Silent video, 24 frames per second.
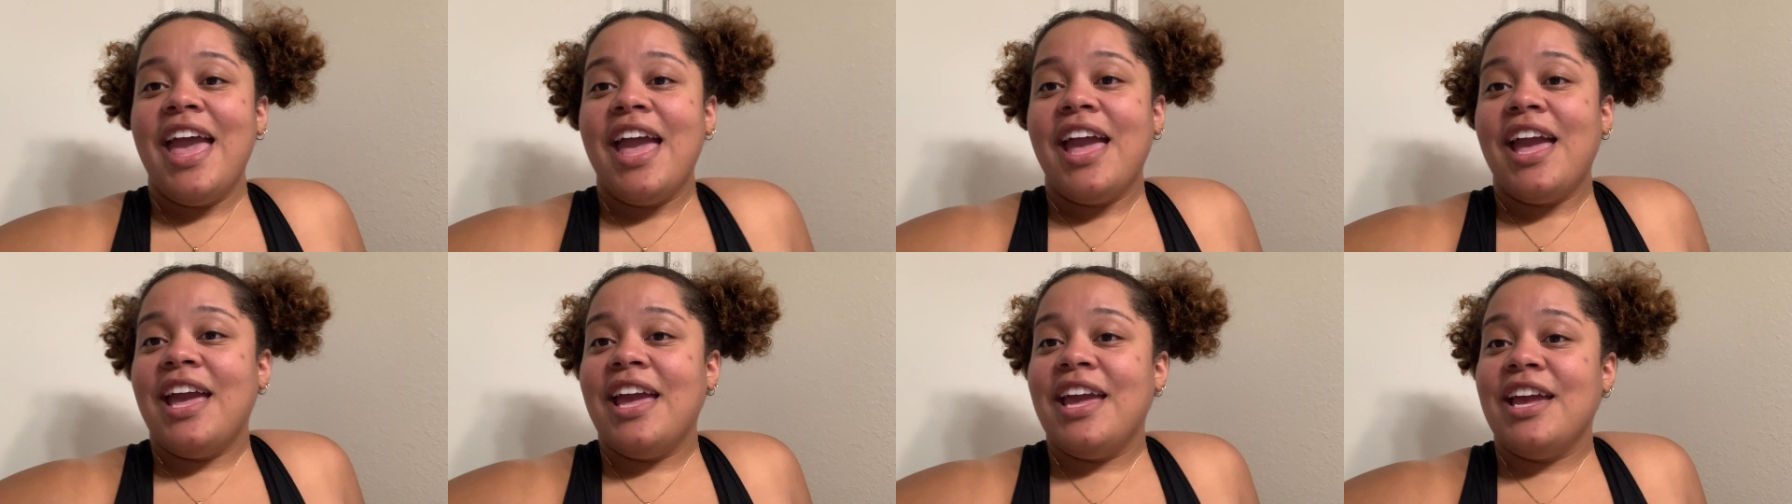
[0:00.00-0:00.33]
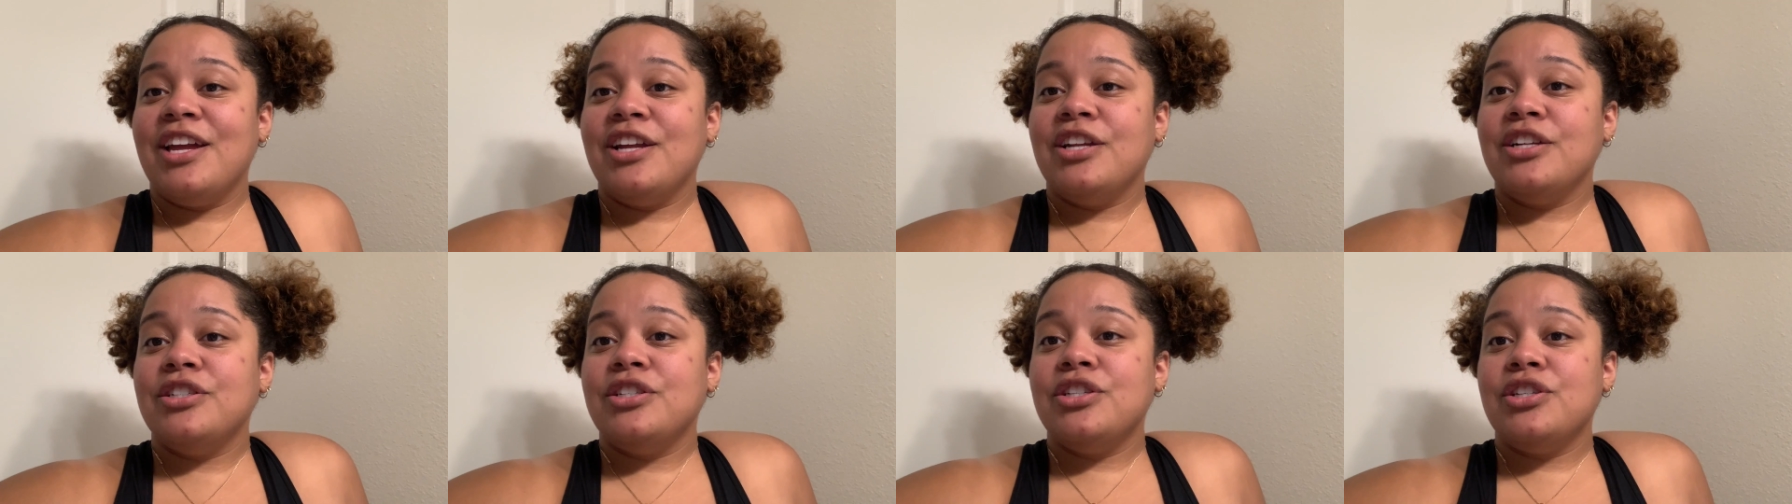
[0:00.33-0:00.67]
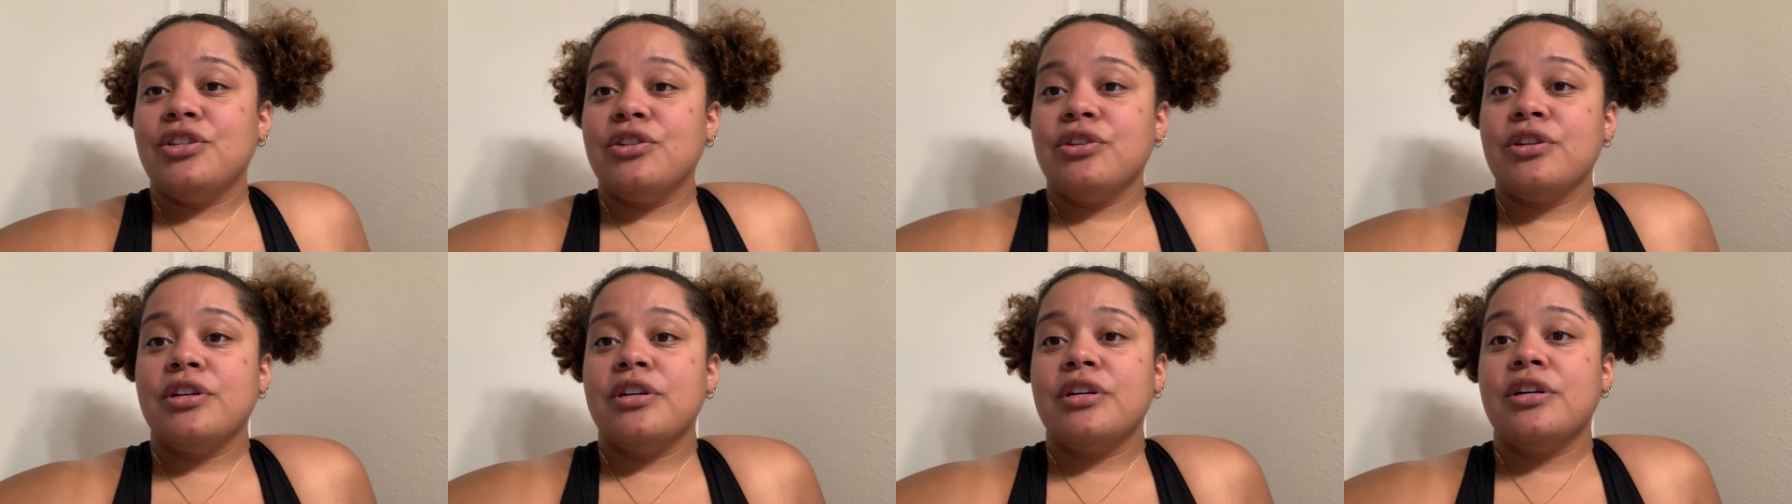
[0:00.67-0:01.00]
and
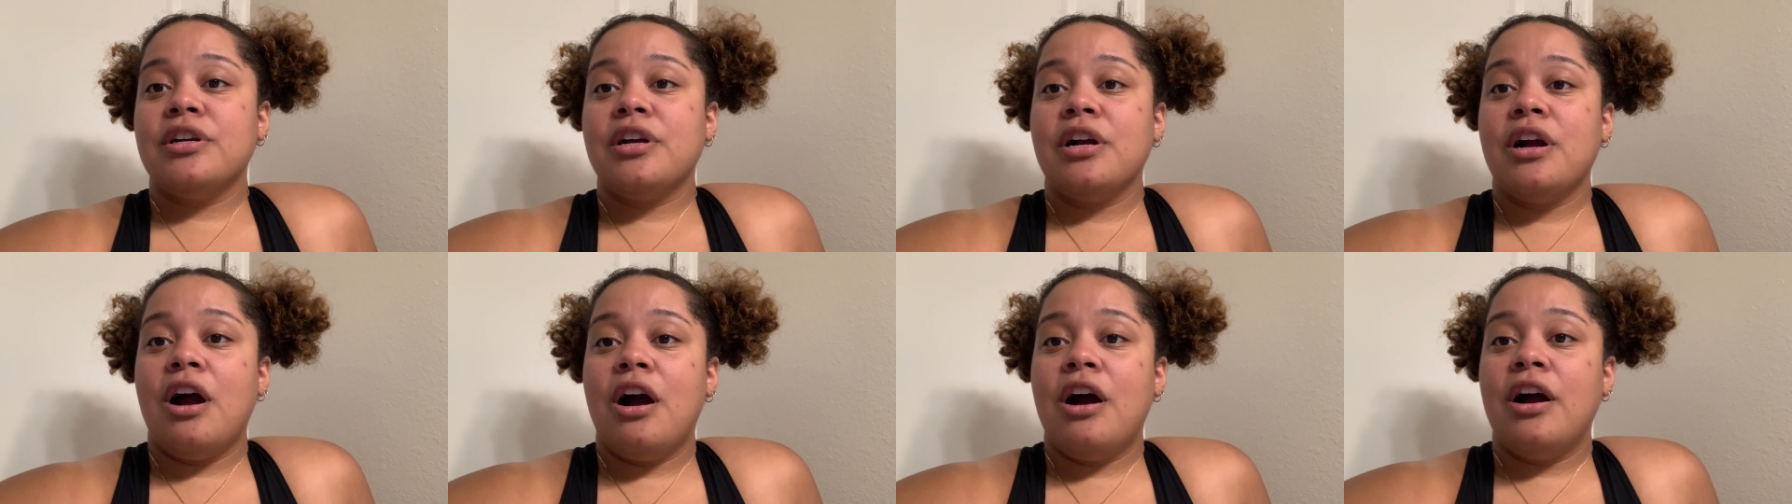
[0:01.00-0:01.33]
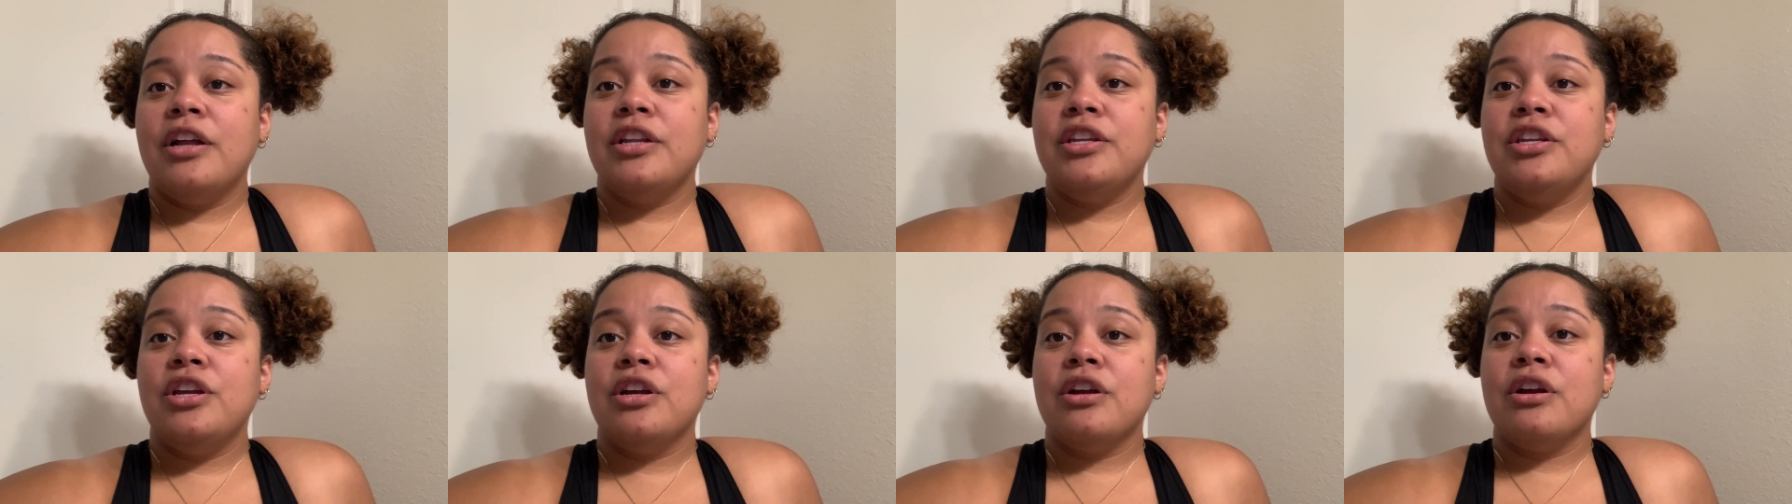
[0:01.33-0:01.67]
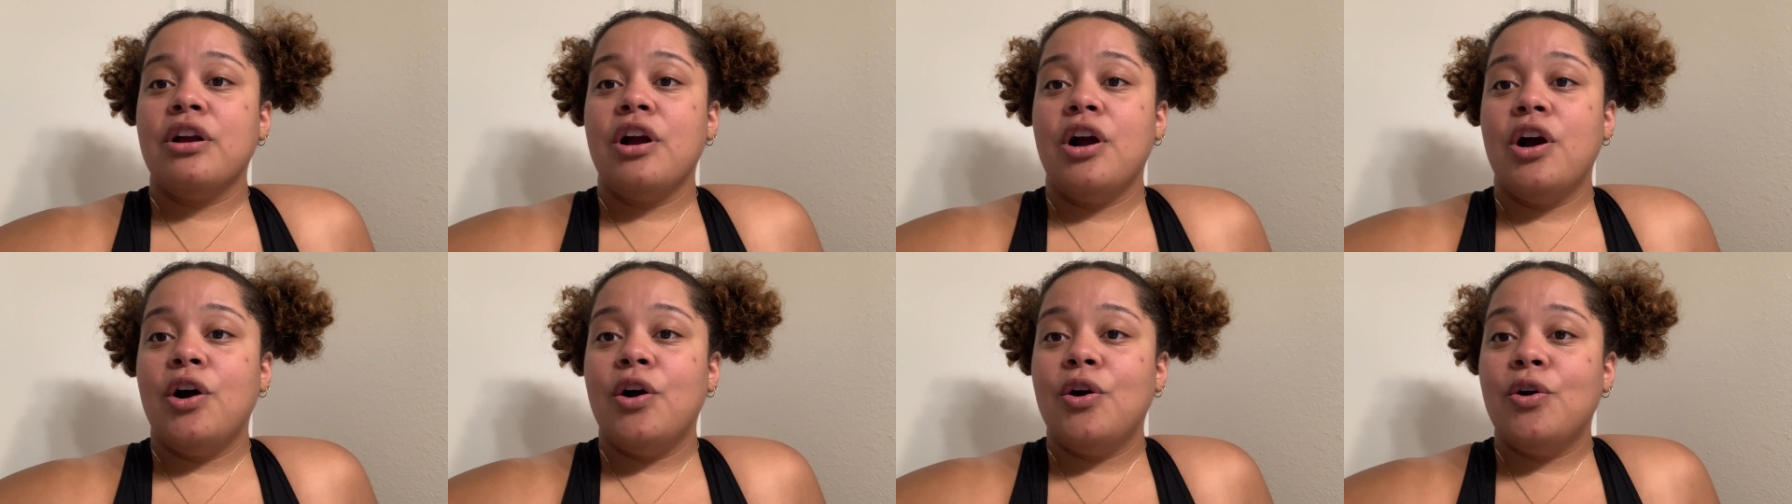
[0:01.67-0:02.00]
you're on
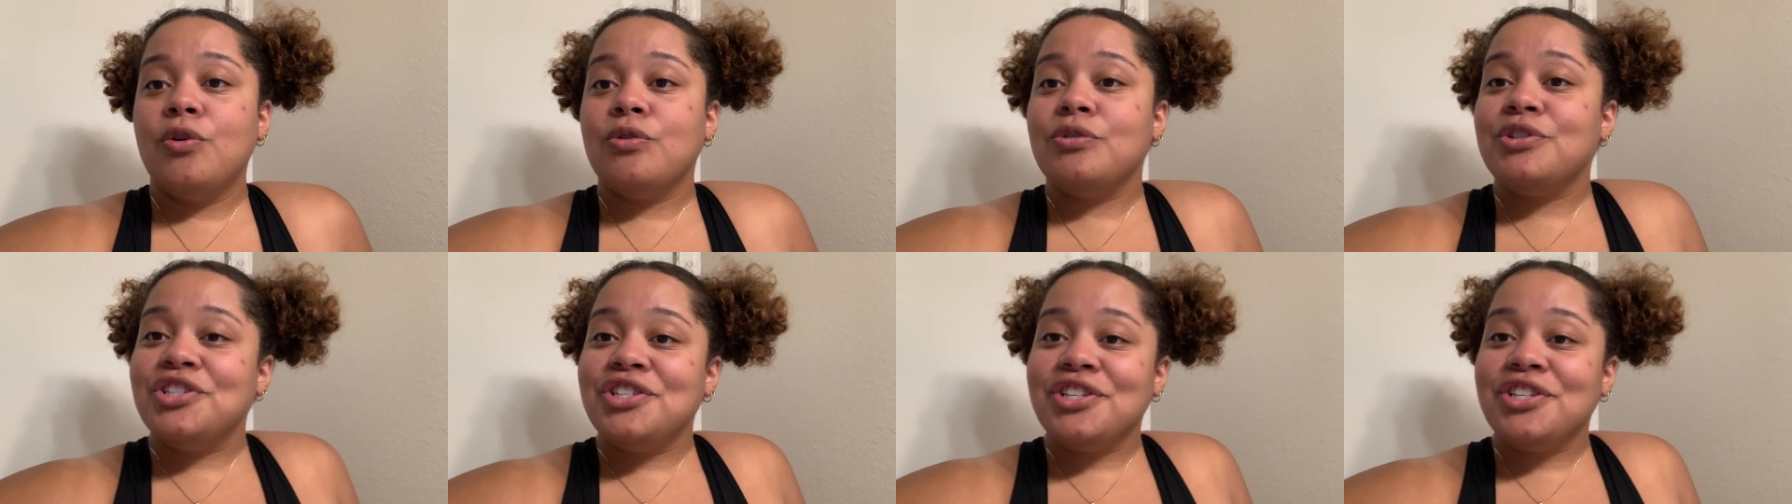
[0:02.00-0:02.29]
your own